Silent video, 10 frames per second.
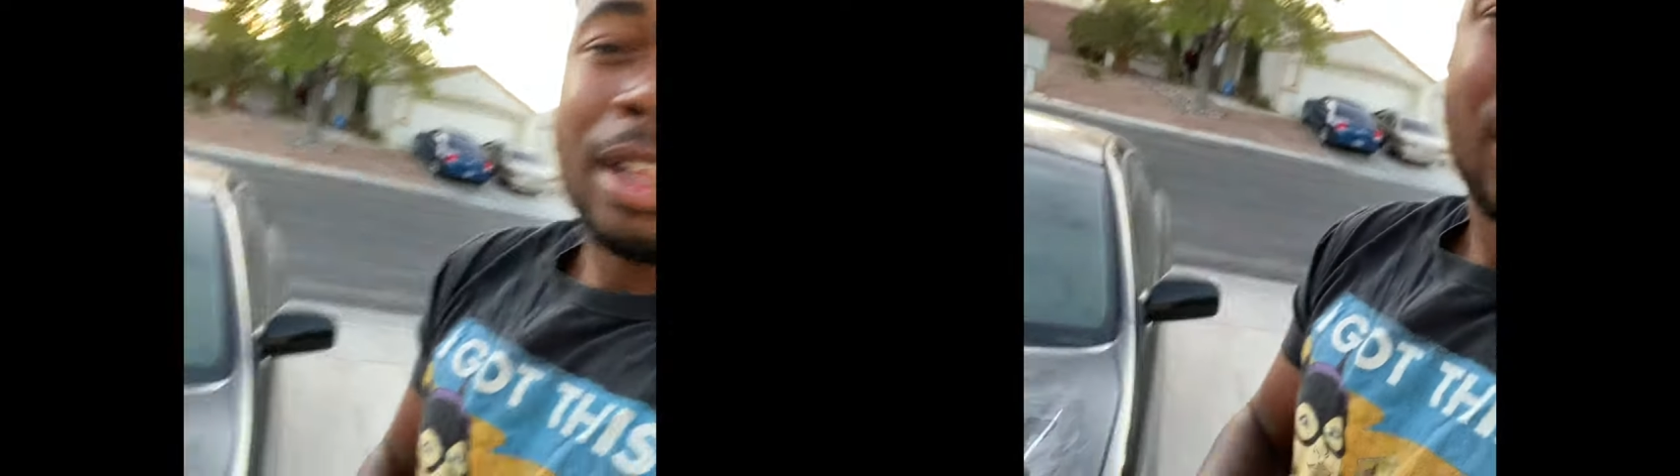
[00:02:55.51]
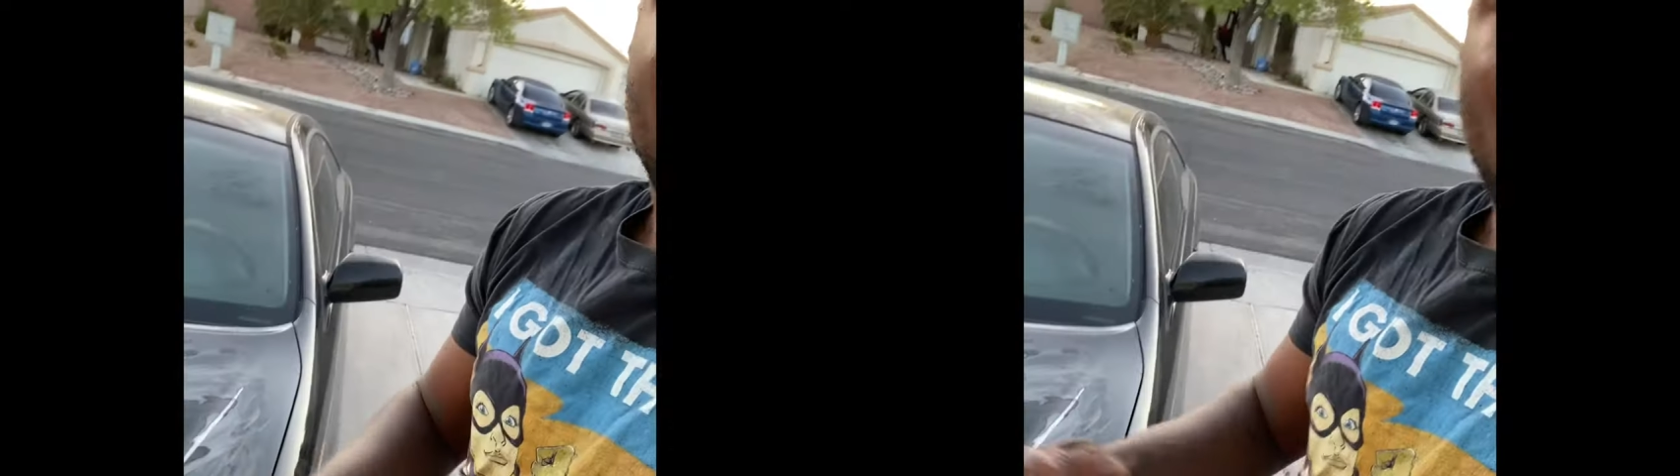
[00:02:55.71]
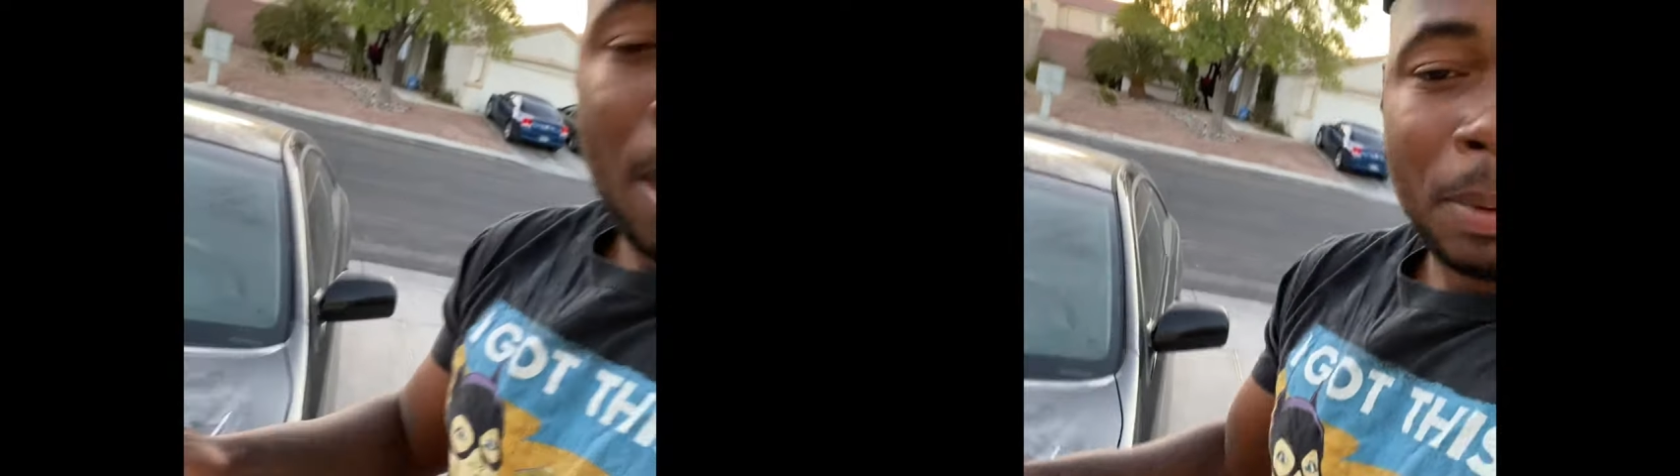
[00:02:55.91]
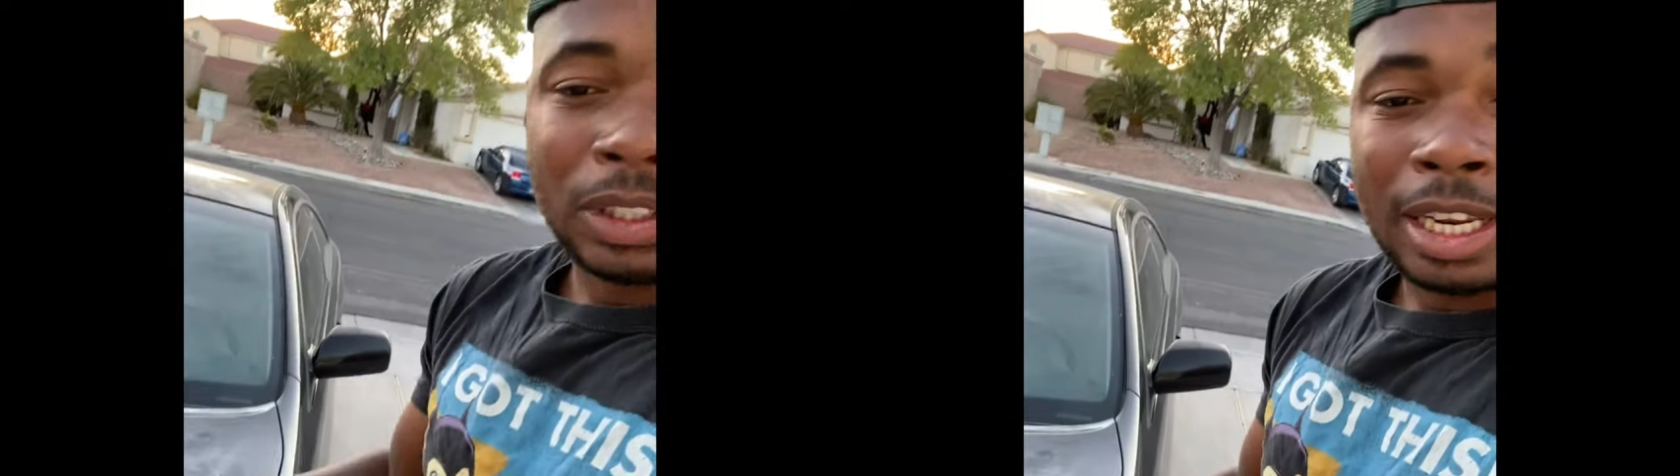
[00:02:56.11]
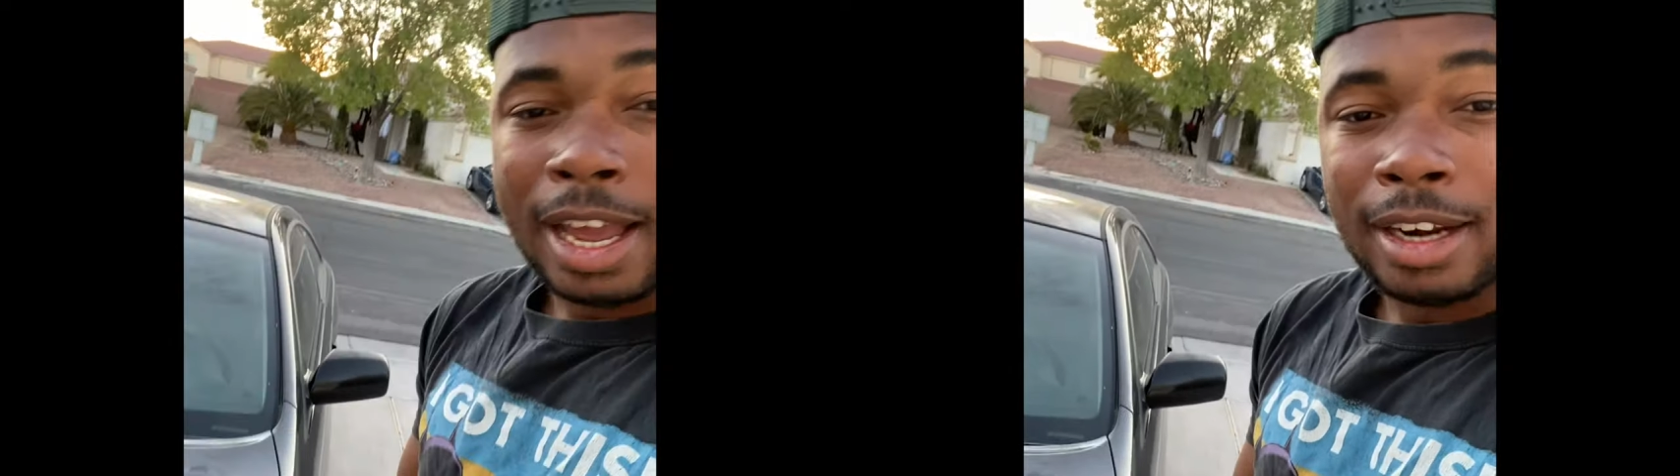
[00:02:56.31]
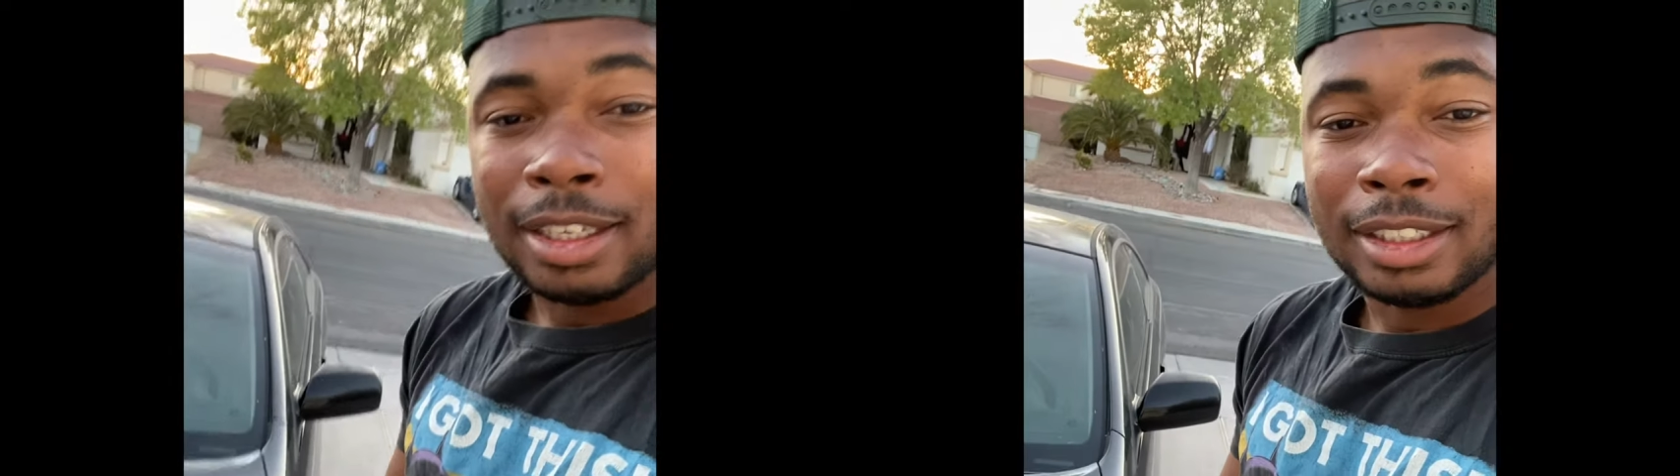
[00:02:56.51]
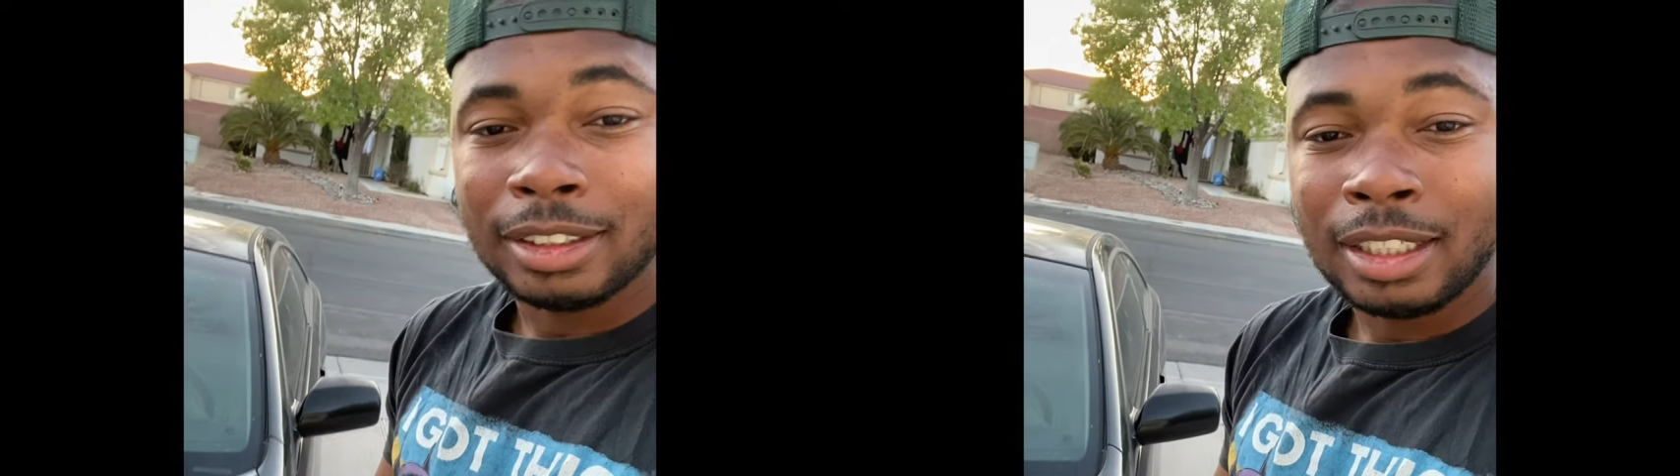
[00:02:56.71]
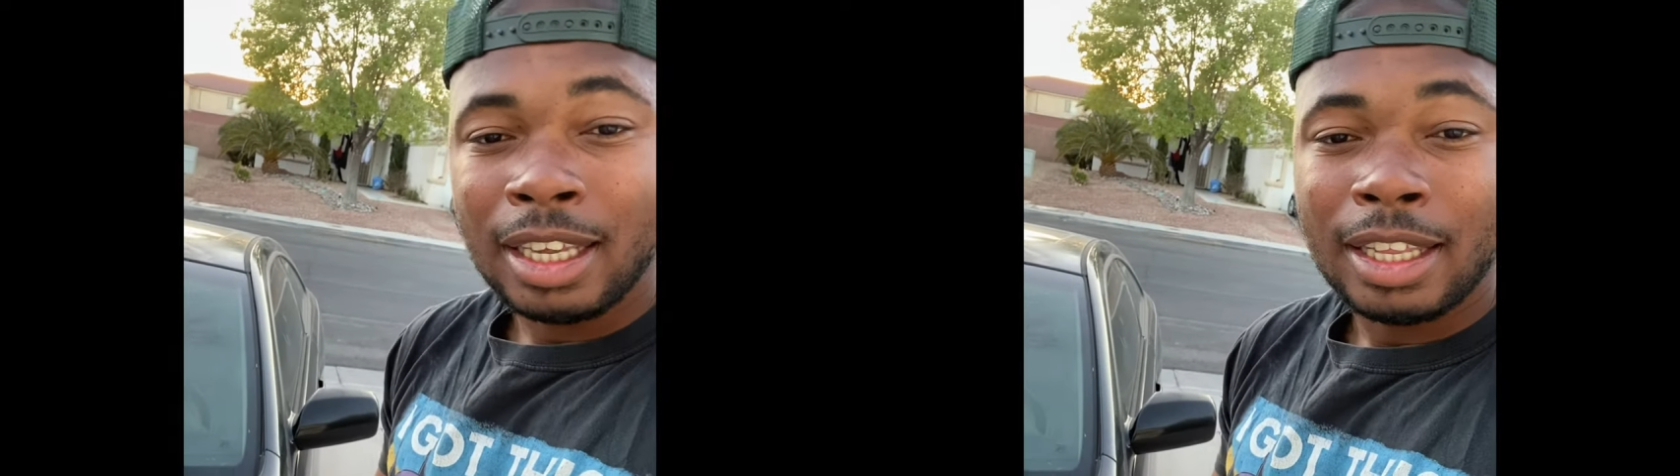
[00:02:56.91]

The purpose of that is